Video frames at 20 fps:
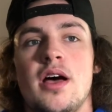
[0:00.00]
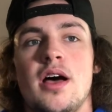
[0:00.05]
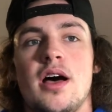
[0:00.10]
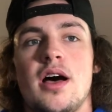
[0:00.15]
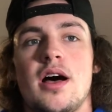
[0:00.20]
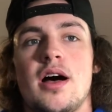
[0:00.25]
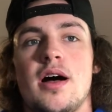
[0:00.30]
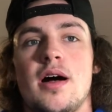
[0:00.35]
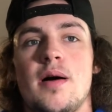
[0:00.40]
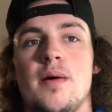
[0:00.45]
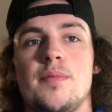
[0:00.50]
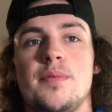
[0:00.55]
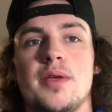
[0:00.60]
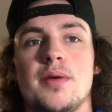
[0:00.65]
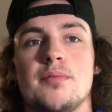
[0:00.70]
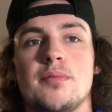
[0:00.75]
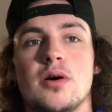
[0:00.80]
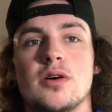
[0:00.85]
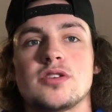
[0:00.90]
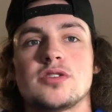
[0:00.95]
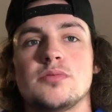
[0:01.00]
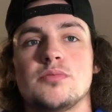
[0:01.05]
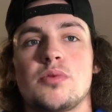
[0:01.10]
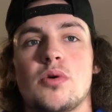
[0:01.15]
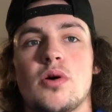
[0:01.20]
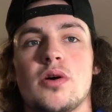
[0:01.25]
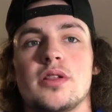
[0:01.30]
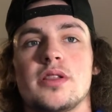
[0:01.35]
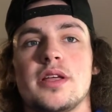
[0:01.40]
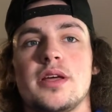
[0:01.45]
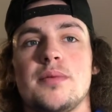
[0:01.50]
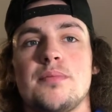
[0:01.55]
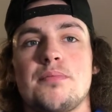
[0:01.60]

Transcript: And most importantly,